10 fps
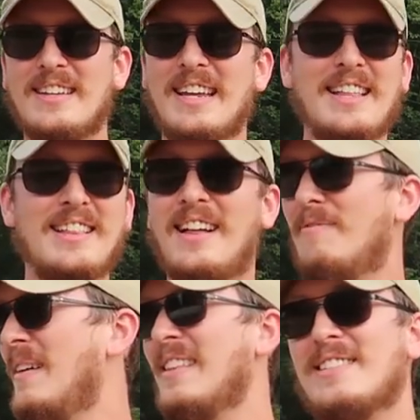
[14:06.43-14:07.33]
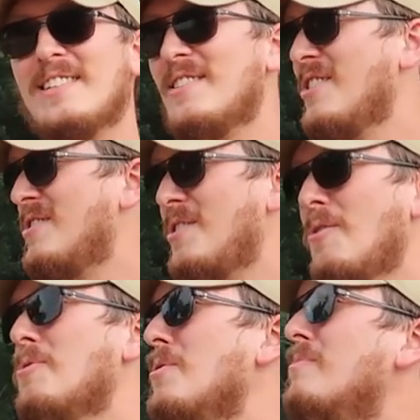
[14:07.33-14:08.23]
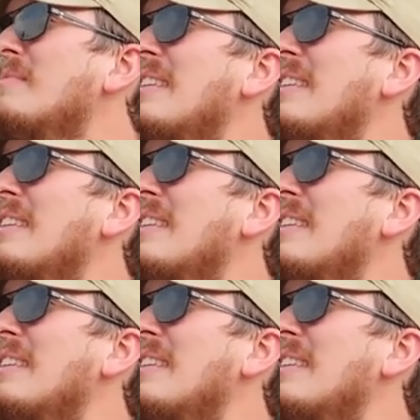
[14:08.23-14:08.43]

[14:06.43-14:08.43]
daily life. I and mean, this is just so cool.